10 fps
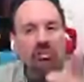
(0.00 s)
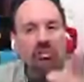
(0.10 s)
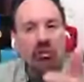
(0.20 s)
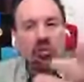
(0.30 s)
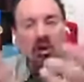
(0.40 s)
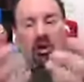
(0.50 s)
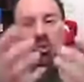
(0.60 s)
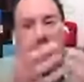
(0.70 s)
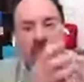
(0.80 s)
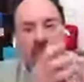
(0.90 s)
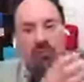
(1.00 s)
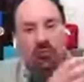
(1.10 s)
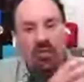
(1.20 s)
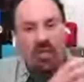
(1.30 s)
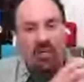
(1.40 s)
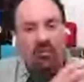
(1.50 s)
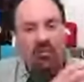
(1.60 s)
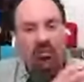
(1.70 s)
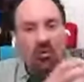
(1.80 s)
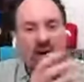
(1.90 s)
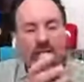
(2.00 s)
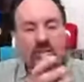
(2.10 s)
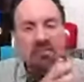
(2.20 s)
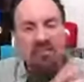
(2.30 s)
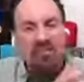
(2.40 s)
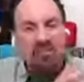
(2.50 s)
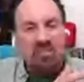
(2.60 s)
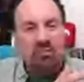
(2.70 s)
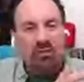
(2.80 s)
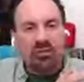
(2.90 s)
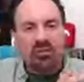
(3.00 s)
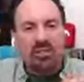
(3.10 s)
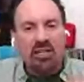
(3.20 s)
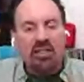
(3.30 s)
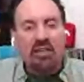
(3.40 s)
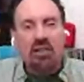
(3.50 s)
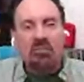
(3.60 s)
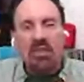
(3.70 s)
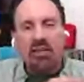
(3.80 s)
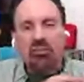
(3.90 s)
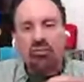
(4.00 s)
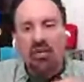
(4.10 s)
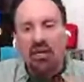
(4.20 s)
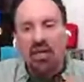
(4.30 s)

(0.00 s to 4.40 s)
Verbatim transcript: go away from land, go out to sea during the day, and